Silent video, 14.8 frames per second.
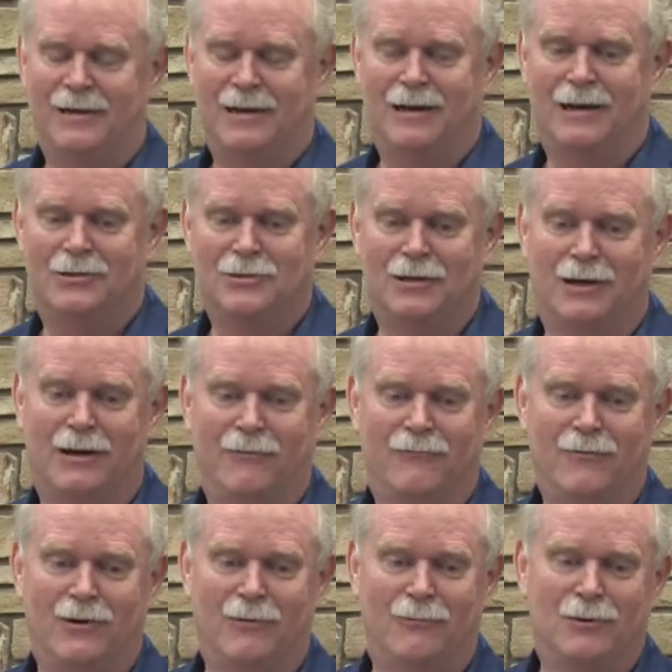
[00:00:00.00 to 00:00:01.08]
Actually, I
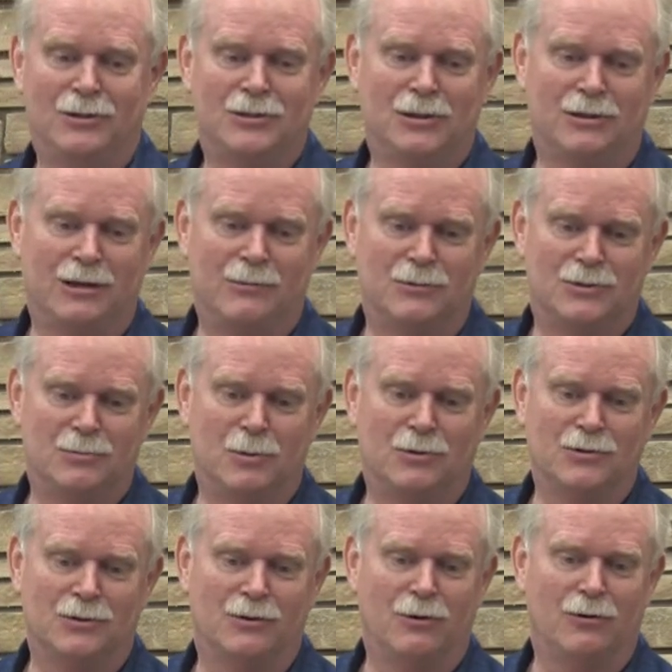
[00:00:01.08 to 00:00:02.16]
originally was supposed
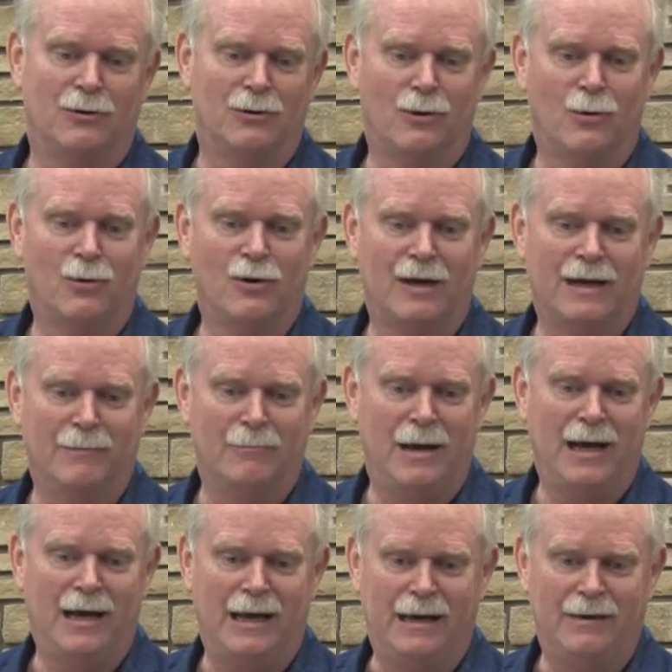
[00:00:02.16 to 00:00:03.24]
to go to Loring,
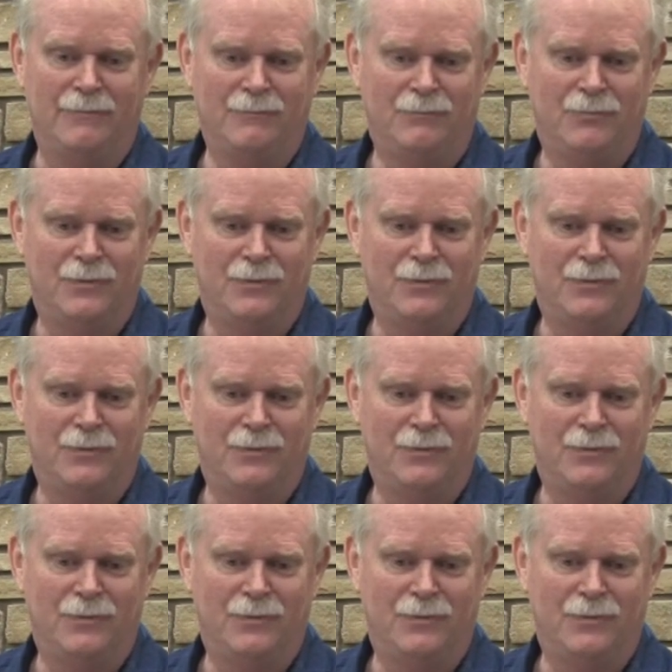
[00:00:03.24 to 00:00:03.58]
Maine.